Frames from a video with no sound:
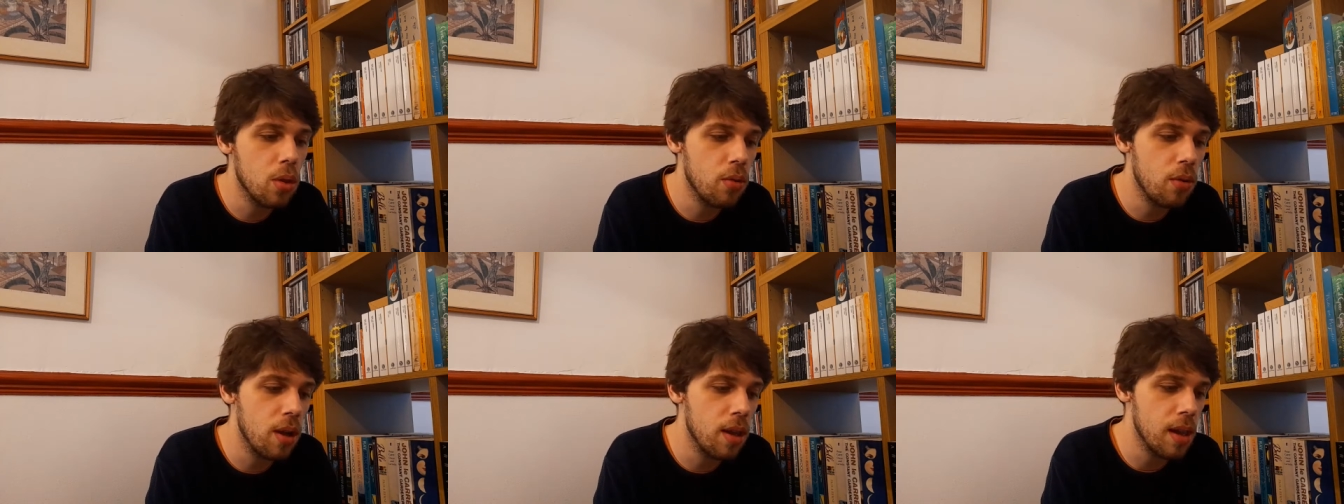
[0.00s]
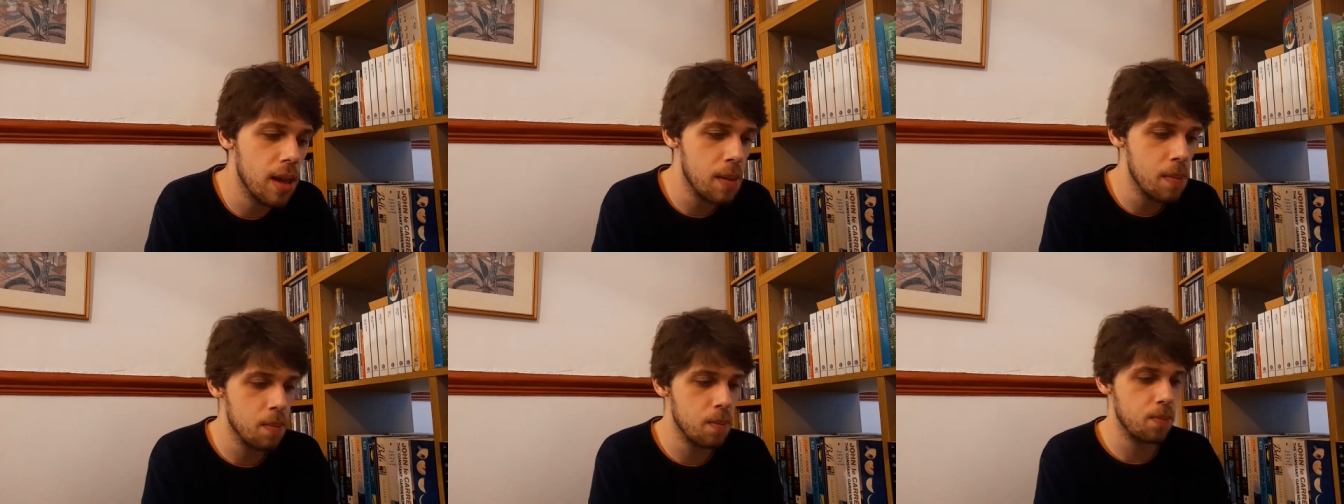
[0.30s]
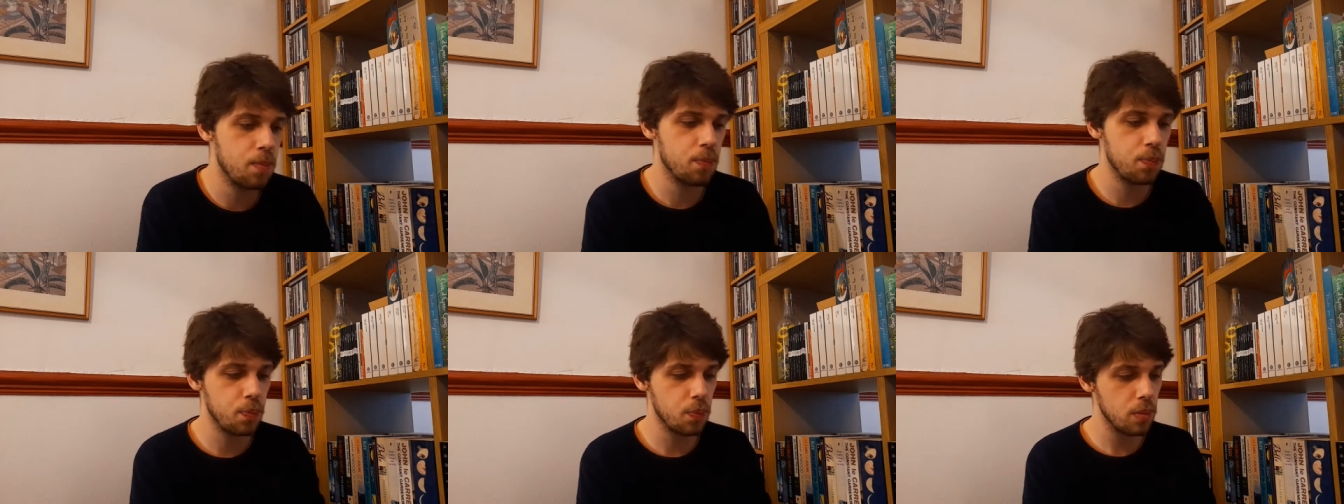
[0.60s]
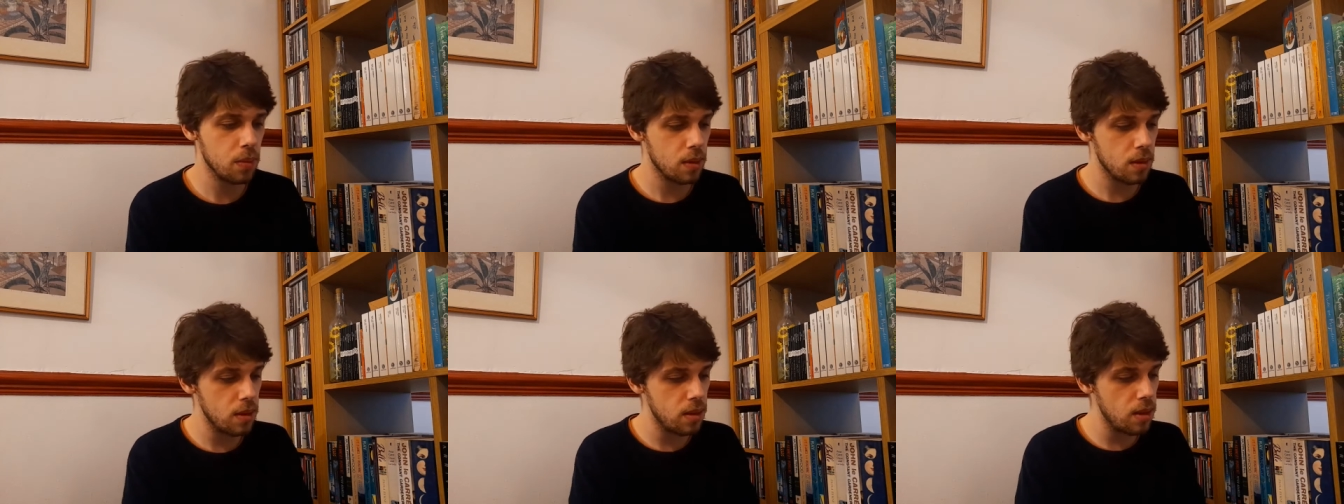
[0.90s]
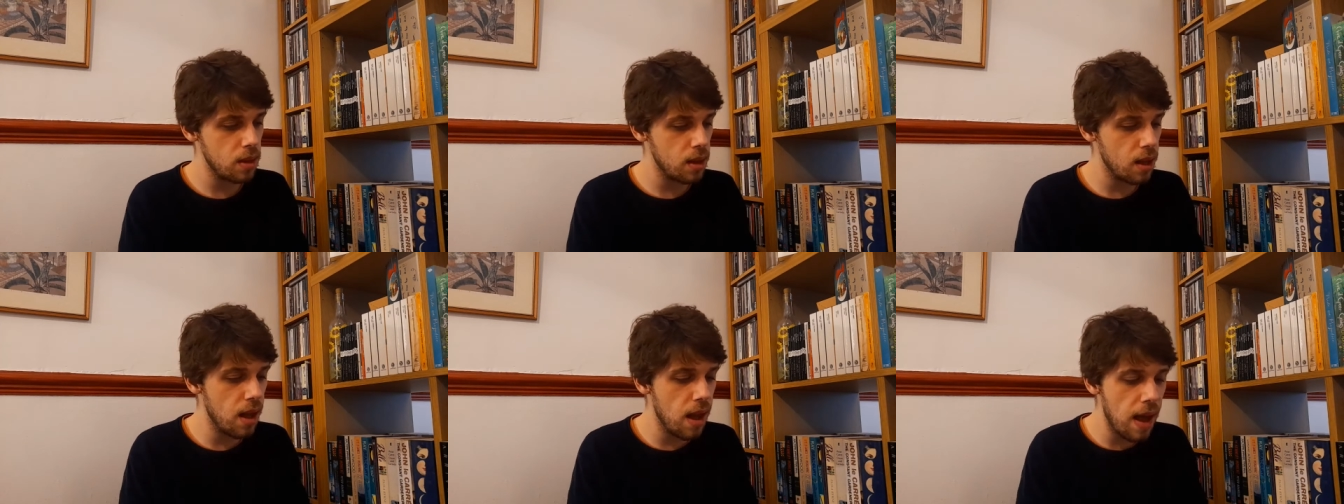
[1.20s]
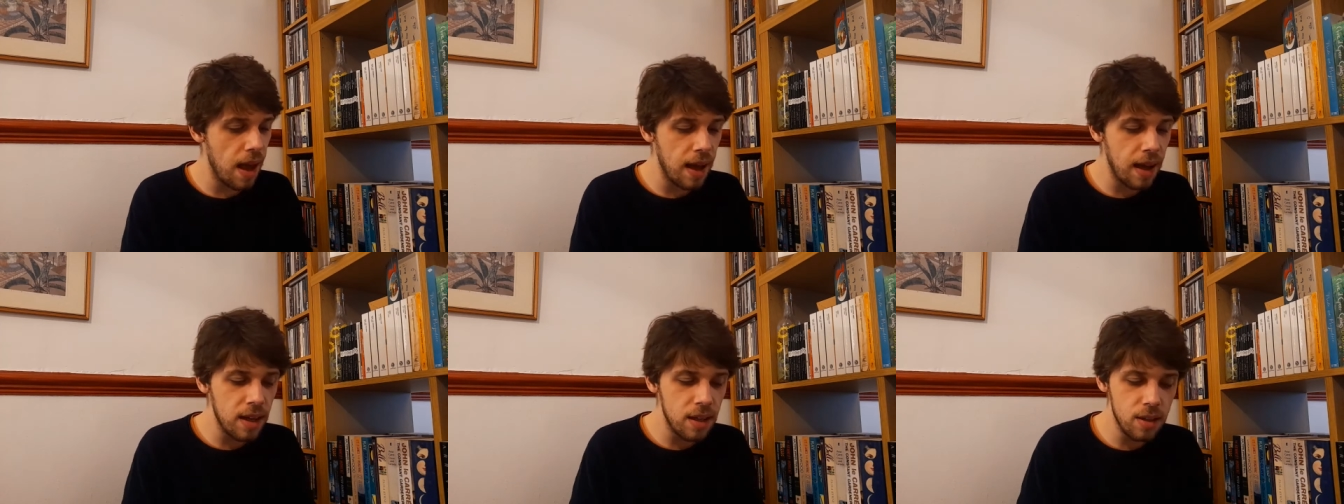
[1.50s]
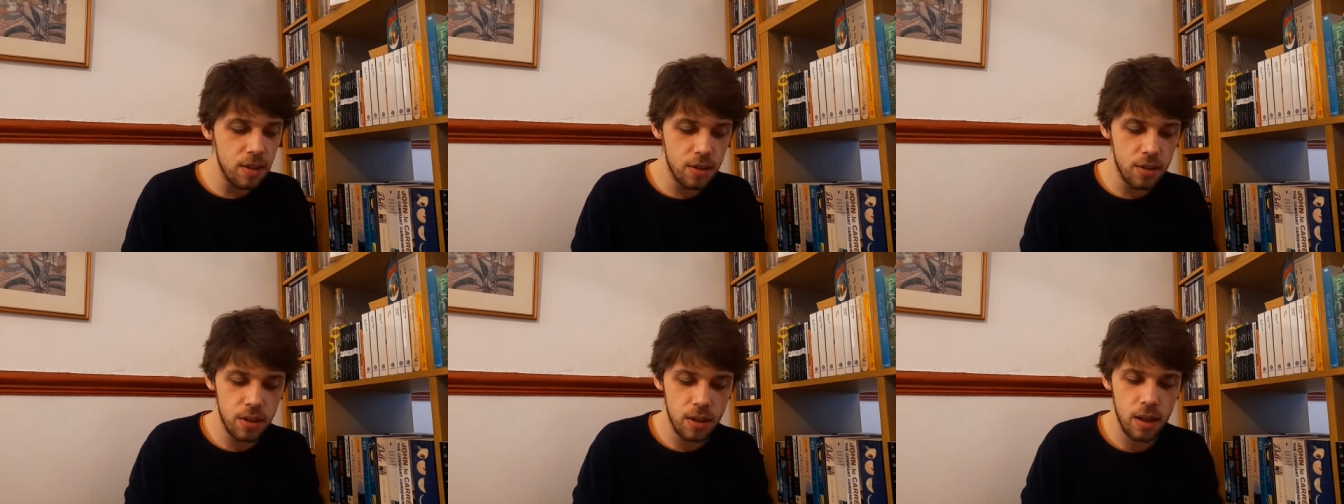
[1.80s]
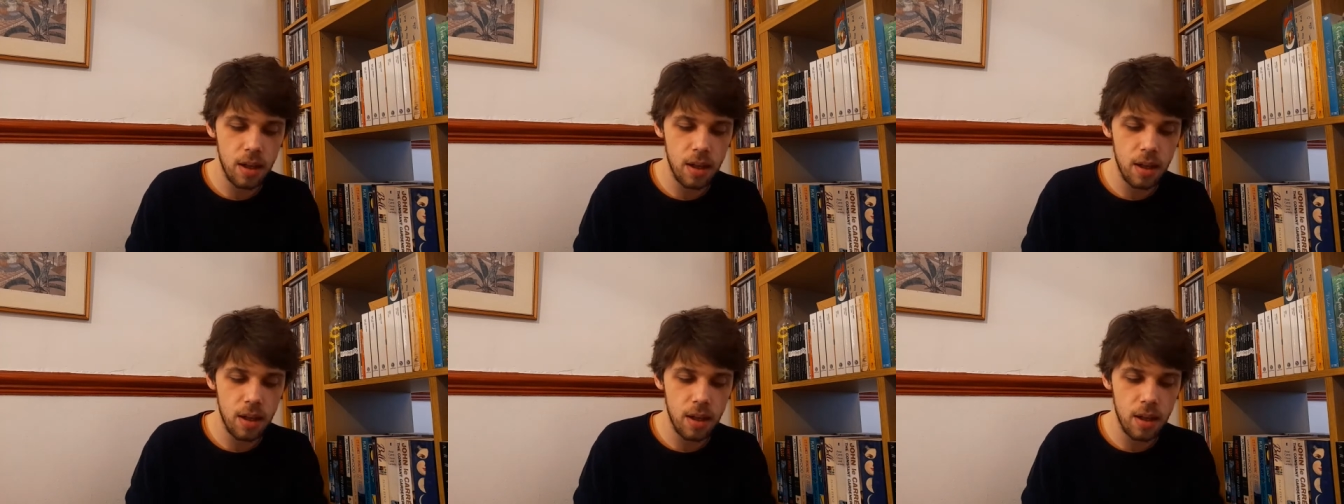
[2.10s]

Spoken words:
really. And